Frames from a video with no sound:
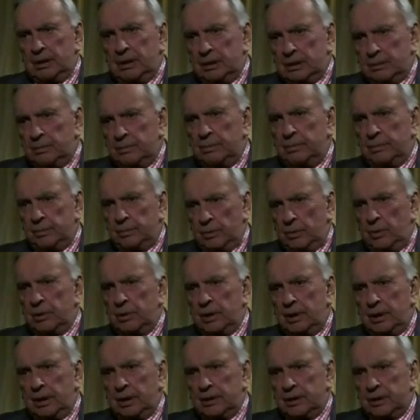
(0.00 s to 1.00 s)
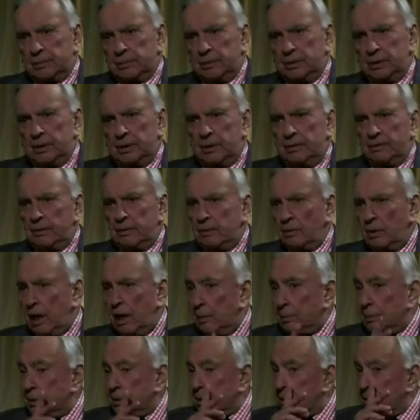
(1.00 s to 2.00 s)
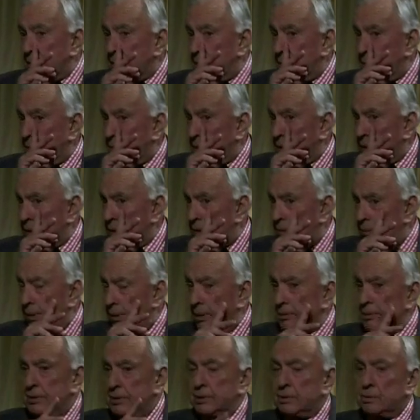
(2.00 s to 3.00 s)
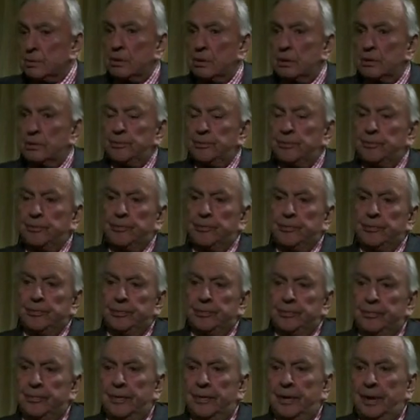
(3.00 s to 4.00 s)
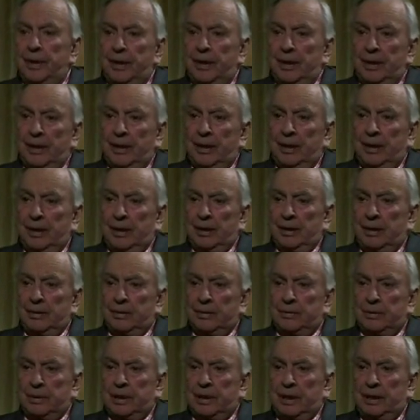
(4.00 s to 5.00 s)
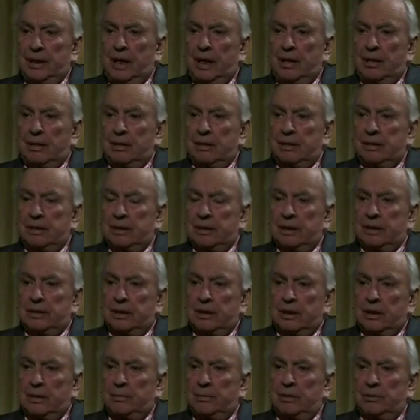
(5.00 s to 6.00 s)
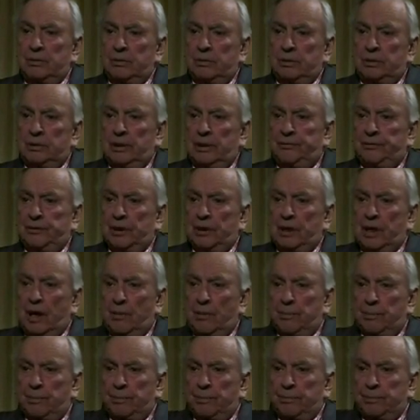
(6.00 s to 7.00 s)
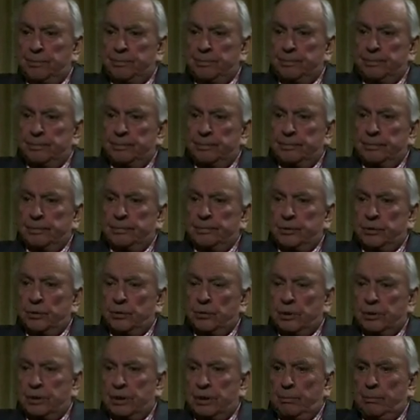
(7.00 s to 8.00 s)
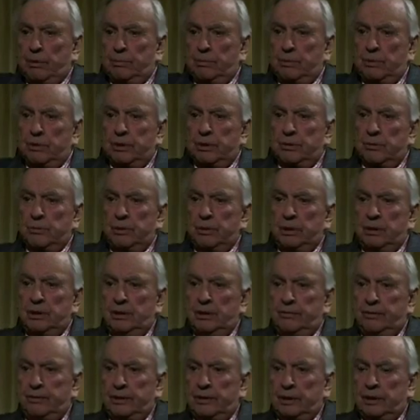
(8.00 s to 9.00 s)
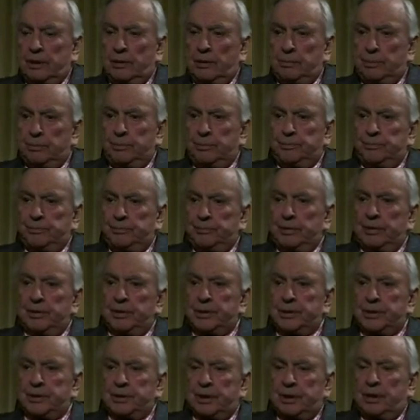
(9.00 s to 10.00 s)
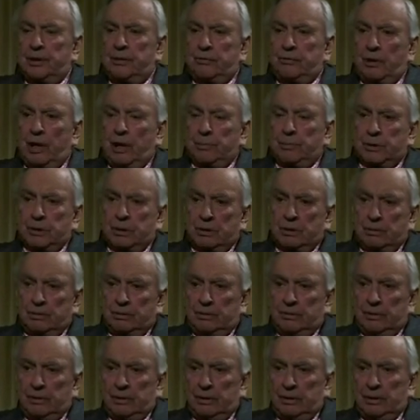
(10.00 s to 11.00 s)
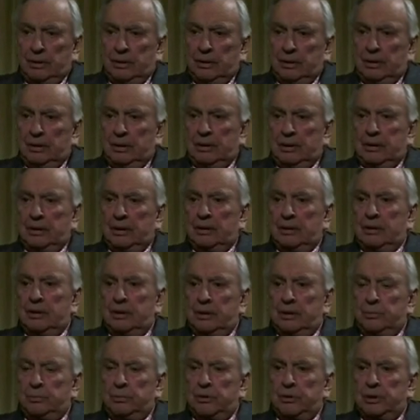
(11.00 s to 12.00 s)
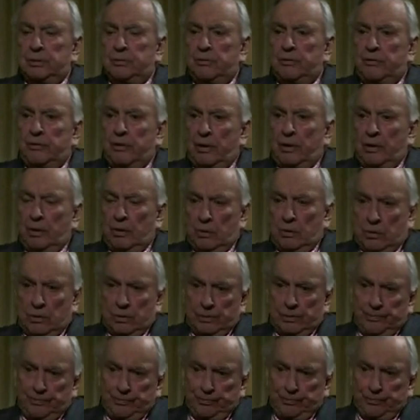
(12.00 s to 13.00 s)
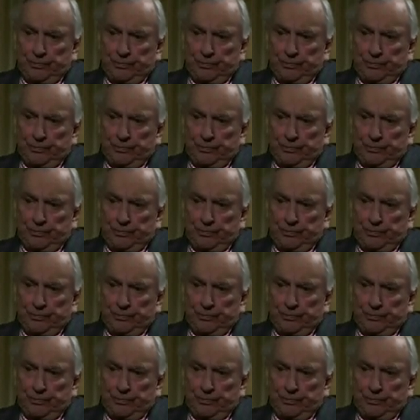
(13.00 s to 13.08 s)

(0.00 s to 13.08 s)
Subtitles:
He's born-agains believe in rapture. They don't care about this world. When it ends, he's going to be lifted up. George W. Bush will be lifted up in a state of rapture into the bosom of our Lord.